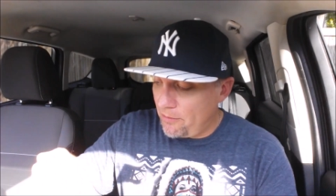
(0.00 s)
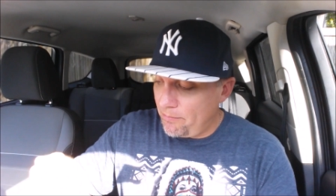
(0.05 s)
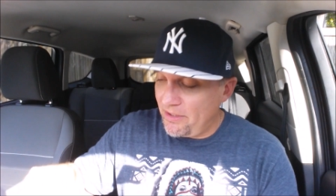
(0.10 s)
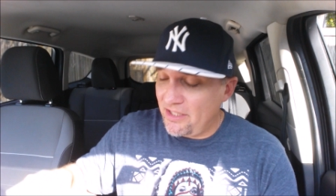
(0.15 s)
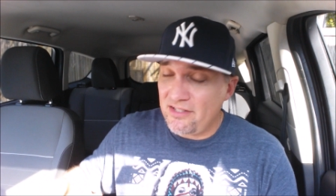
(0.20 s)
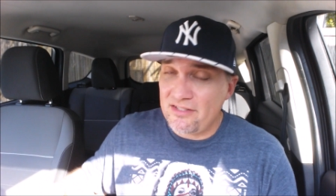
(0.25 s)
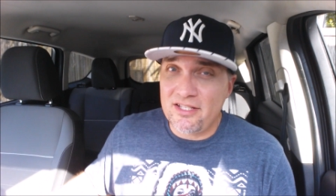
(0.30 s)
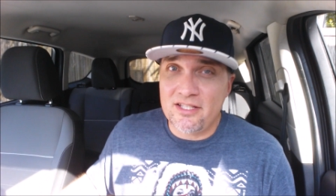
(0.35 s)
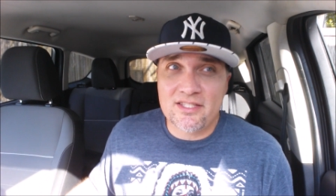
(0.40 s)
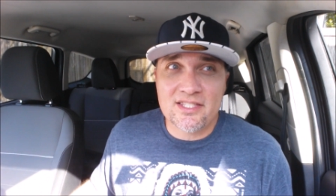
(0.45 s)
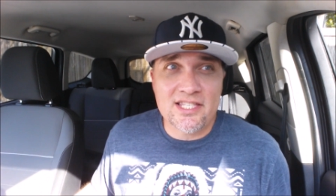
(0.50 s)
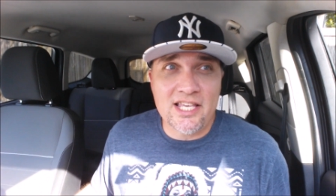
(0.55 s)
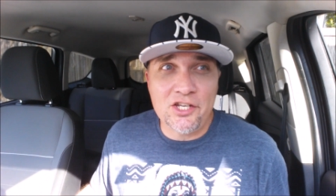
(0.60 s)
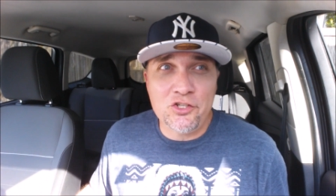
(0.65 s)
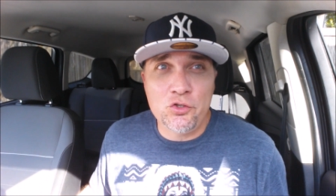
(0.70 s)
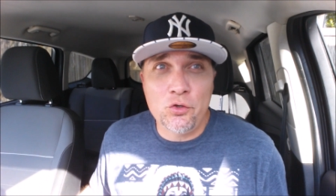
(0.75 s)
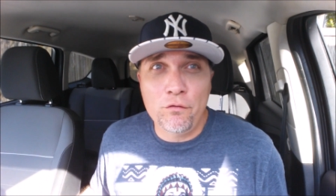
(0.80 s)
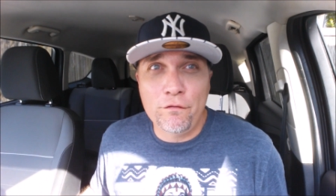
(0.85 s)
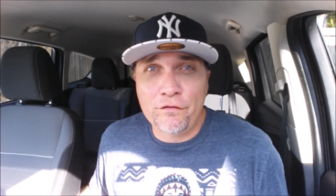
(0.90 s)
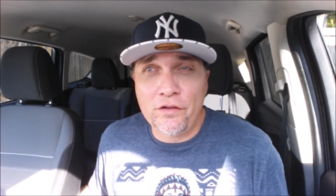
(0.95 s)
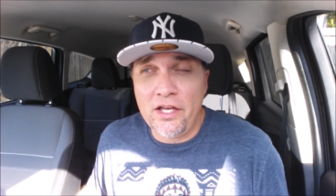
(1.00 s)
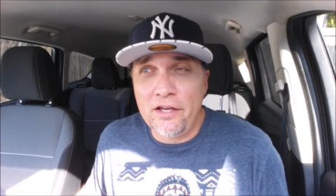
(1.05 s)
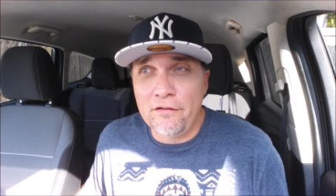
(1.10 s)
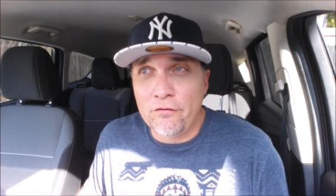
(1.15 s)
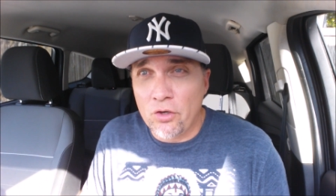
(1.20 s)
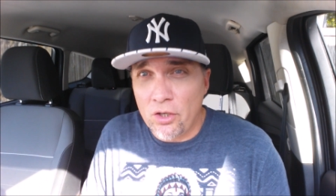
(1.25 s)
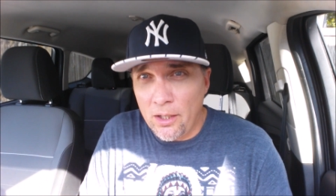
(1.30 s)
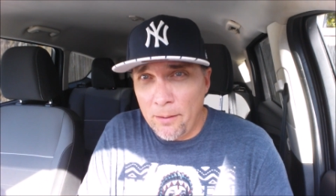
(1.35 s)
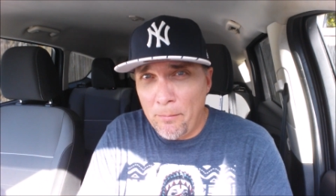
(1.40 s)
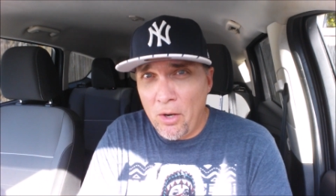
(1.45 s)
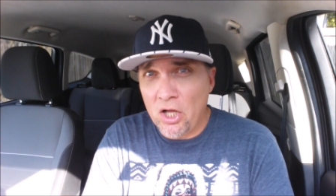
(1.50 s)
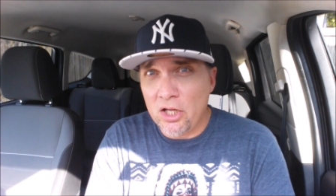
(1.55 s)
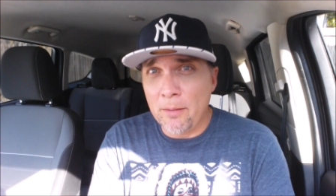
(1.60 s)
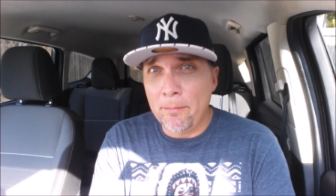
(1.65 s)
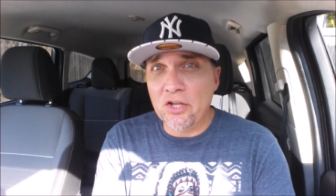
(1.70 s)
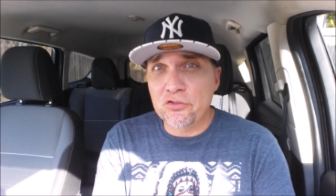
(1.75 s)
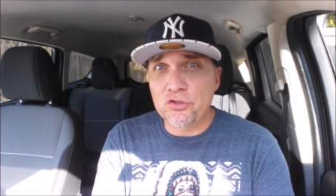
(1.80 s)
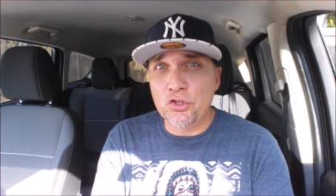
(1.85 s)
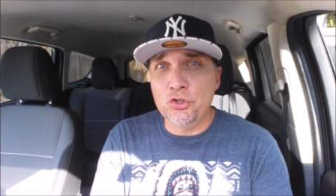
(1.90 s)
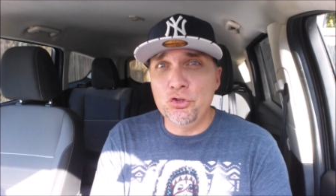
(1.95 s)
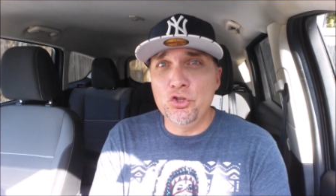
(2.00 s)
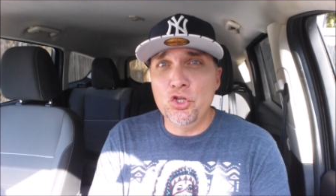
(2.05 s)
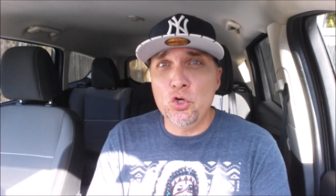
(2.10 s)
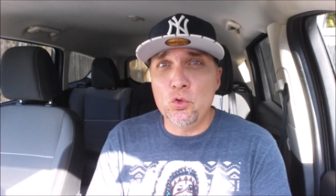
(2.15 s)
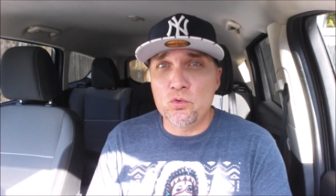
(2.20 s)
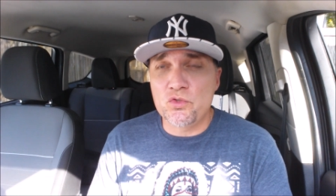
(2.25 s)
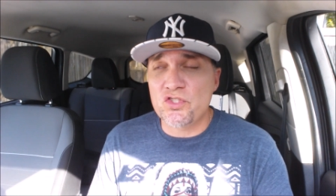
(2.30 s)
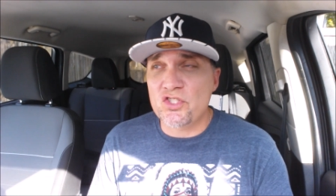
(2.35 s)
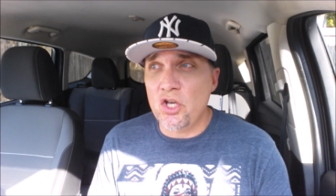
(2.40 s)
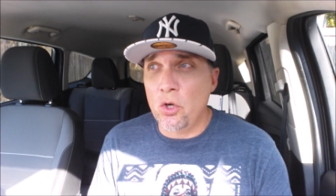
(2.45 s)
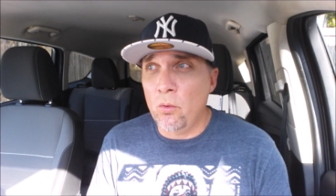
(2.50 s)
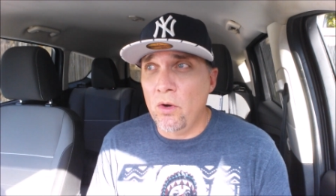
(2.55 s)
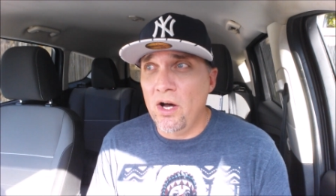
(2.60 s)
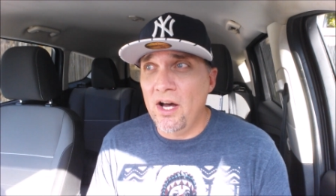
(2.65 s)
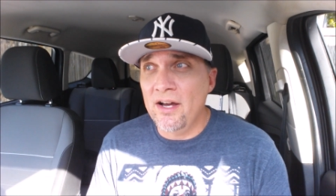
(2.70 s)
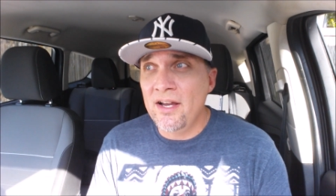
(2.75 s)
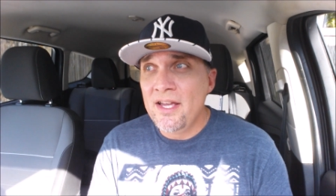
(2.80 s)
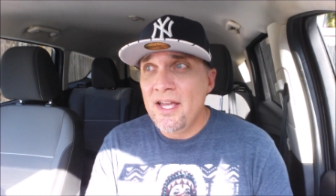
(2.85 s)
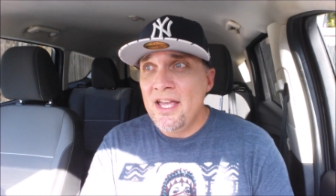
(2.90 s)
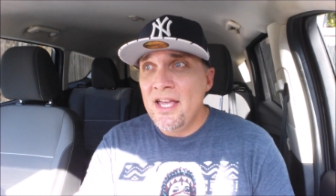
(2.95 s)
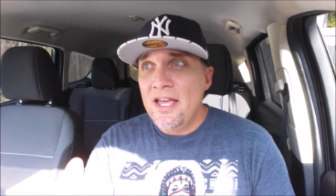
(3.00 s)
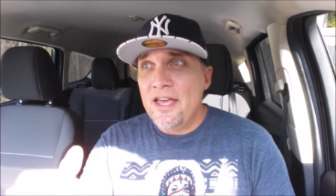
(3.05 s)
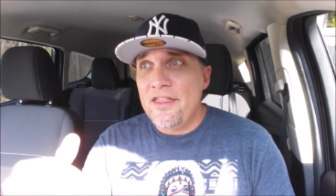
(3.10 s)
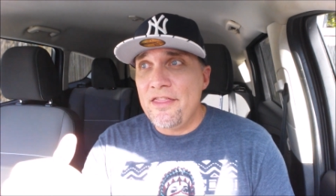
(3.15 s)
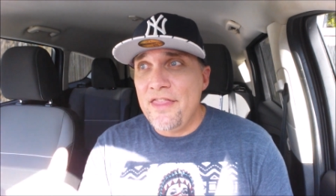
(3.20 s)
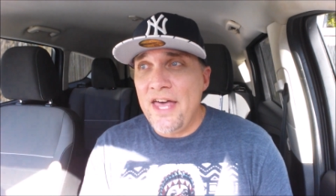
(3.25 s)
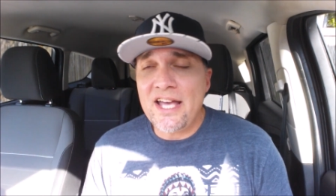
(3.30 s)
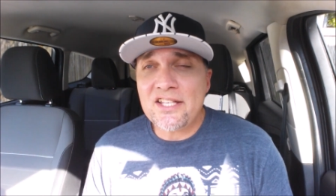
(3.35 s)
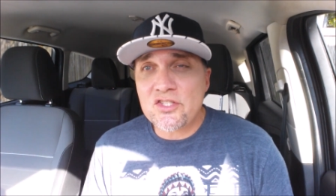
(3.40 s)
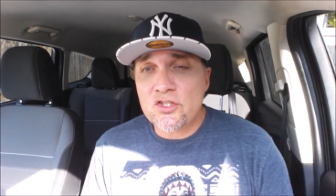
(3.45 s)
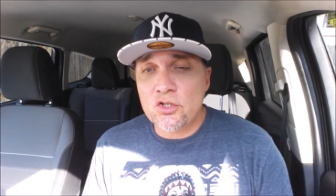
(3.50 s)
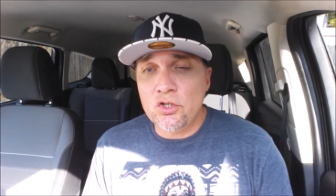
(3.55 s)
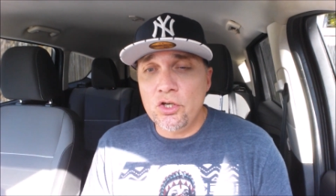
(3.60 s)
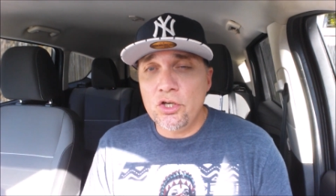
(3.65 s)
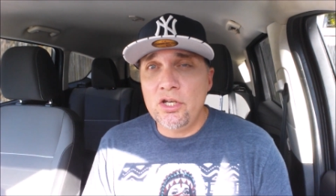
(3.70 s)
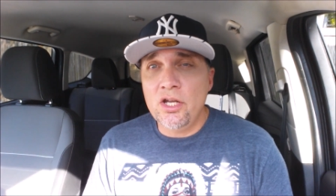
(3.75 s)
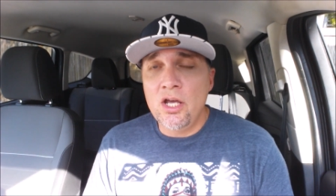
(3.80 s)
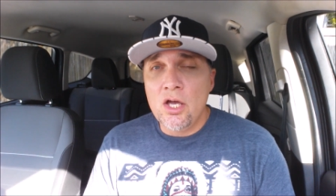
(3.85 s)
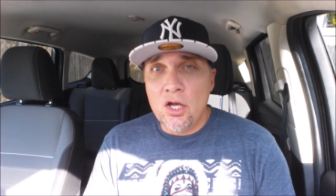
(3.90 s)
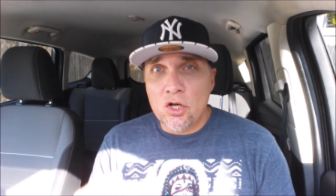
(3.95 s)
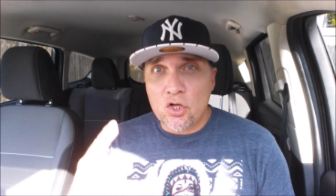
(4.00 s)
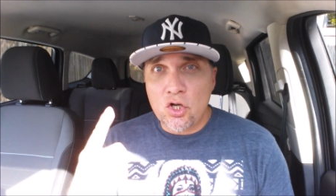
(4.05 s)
one because it said new flavor and I'm all about the new. So that's good.